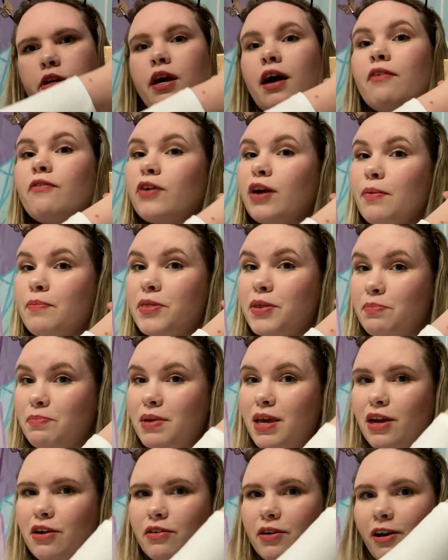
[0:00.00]
cover up the
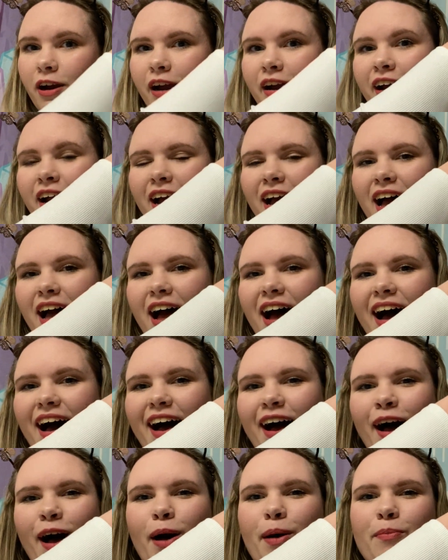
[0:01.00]
mirror,
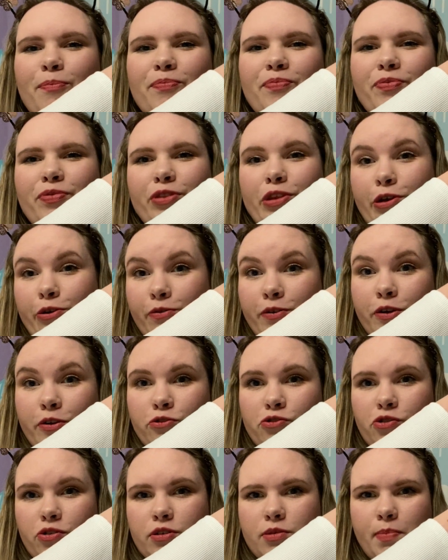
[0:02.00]
New
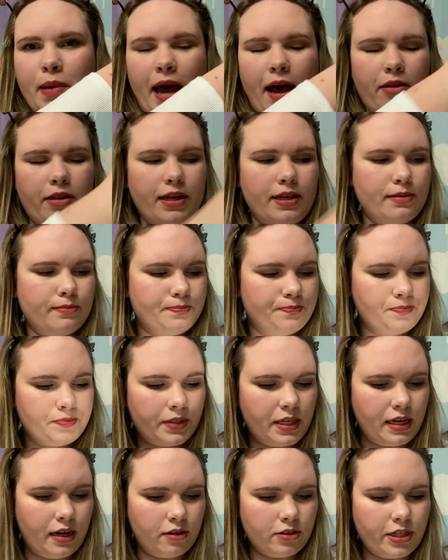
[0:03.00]
Neutrals palette.
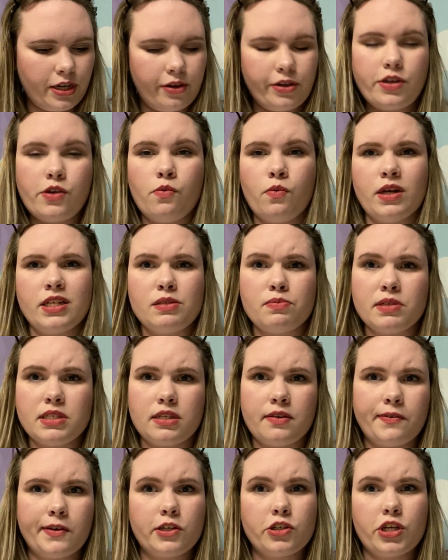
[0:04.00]
And I'll tell you what
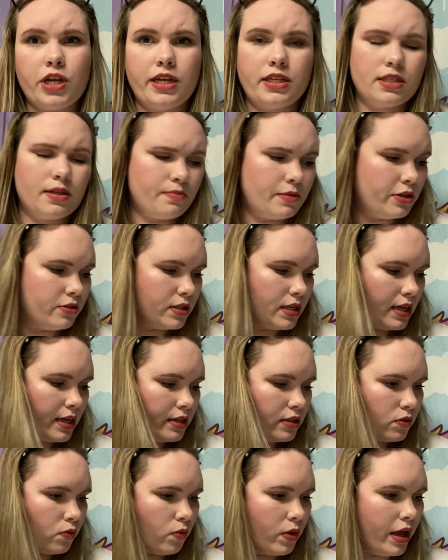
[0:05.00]
specific shades I'm using
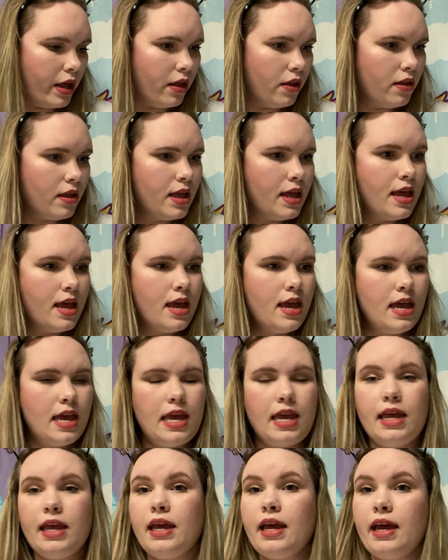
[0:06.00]
as well
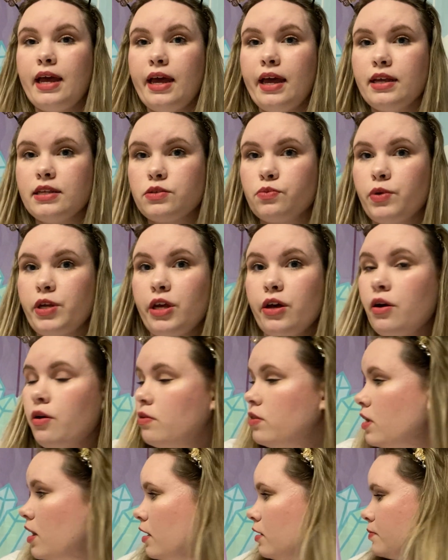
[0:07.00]
as we go
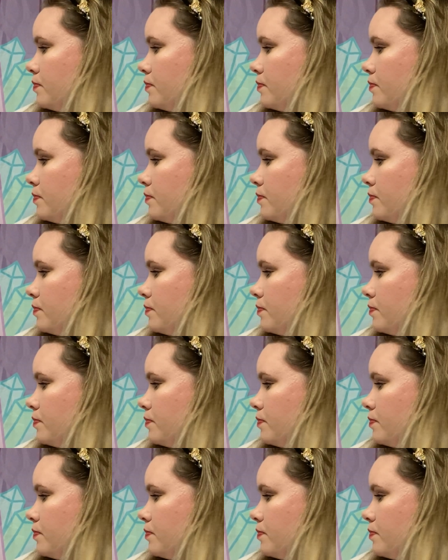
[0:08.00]
along.